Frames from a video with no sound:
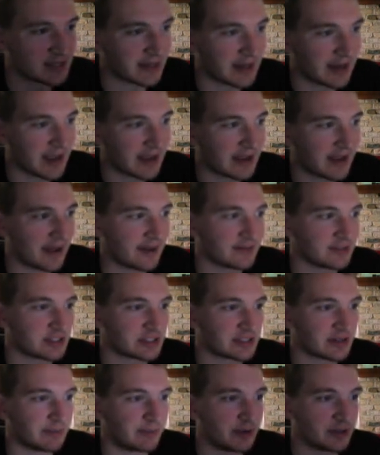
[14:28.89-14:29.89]
Like I have
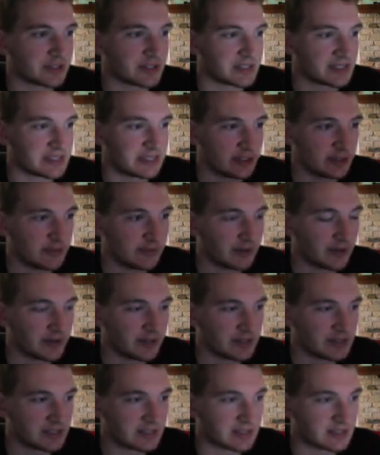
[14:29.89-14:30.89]
just a bunch of
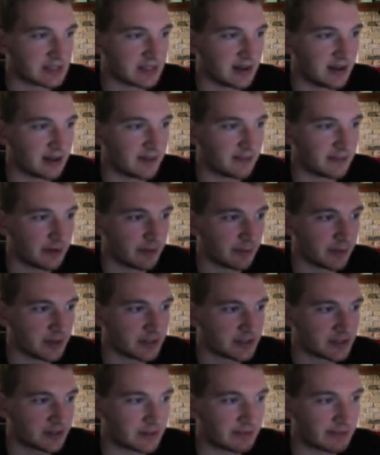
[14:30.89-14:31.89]
silvers and stuff and a
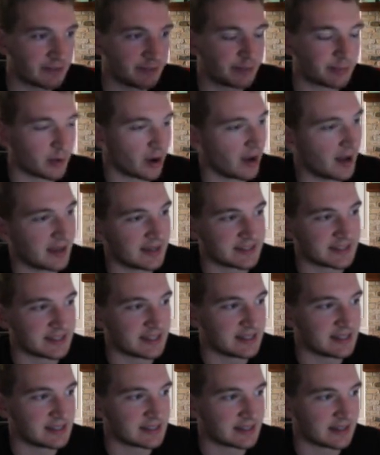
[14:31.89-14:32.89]
bunch of
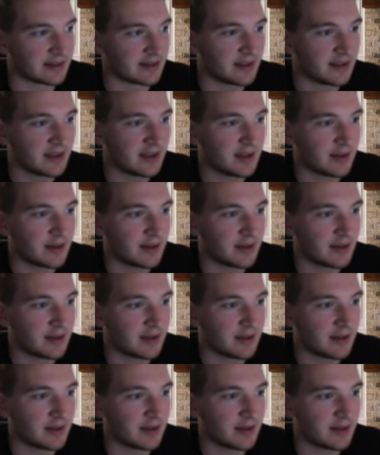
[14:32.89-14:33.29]
bronzes and